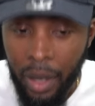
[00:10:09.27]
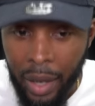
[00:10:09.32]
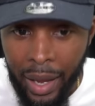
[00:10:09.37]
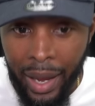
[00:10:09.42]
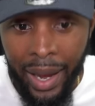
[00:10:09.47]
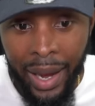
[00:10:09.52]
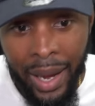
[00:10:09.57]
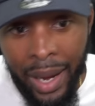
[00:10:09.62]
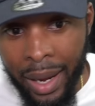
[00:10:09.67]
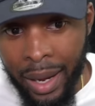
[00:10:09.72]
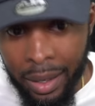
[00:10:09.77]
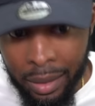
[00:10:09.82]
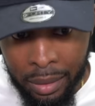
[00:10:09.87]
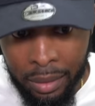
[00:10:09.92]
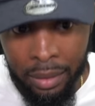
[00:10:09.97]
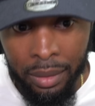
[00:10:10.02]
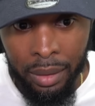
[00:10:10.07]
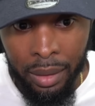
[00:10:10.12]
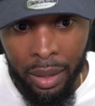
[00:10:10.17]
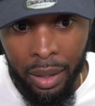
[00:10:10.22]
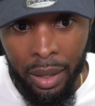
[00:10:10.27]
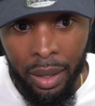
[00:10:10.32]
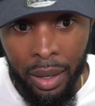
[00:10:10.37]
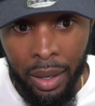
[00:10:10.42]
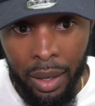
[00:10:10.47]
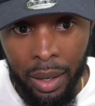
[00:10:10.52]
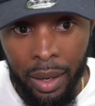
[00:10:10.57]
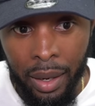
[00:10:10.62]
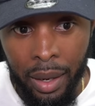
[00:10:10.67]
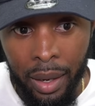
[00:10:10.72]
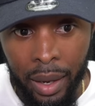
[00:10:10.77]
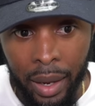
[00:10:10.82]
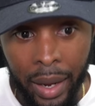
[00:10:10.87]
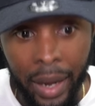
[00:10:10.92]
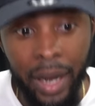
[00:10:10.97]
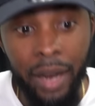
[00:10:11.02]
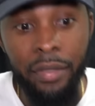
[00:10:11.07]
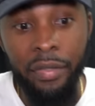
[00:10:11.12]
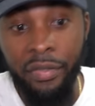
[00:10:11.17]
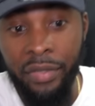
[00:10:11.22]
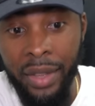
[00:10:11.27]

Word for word: And if